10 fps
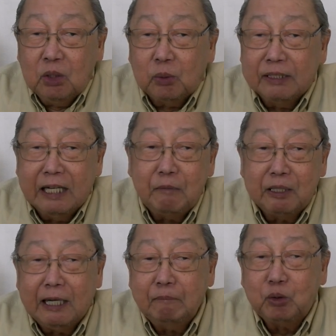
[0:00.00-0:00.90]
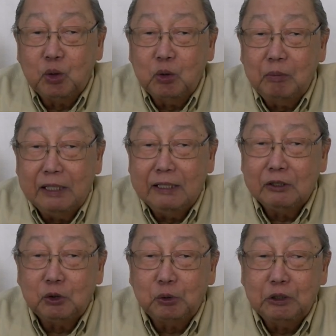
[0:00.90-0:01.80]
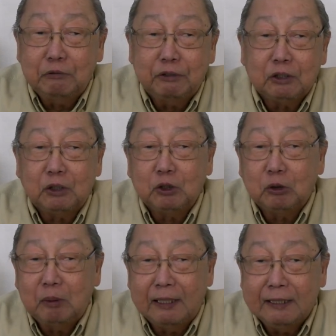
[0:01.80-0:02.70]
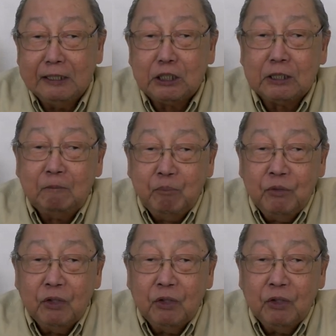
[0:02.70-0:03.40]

When they became too many and too difficult to manage,